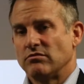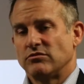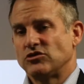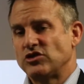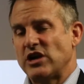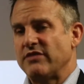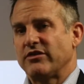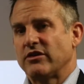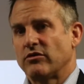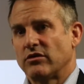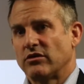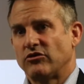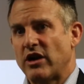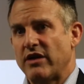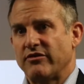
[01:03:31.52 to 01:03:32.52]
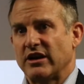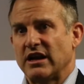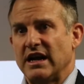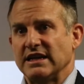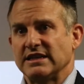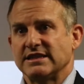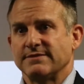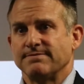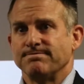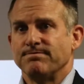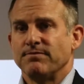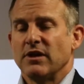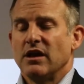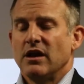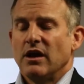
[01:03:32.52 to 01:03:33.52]
traffic lights.
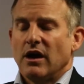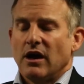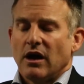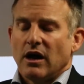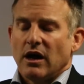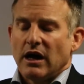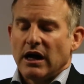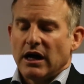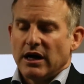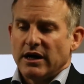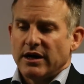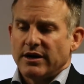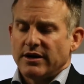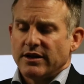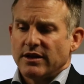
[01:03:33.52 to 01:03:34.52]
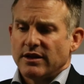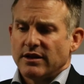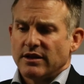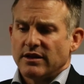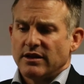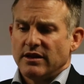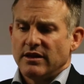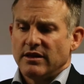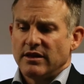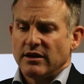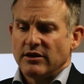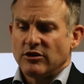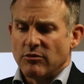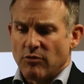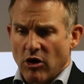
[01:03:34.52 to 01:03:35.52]
The
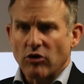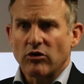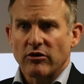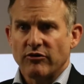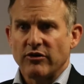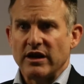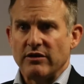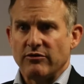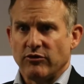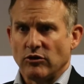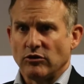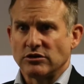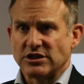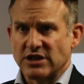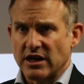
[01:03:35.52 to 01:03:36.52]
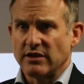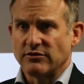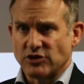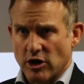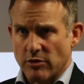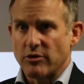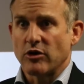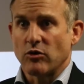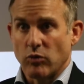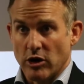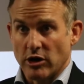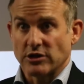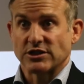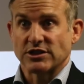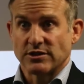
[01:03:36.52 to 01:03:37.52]
demography for city of Joburg
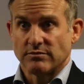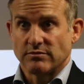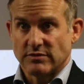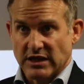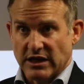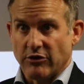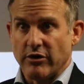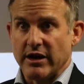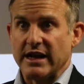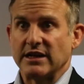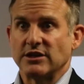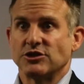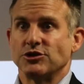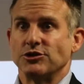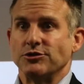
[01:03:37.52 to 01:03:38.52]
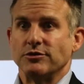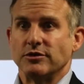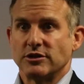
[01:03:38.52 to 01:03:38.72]
works, ingredient two.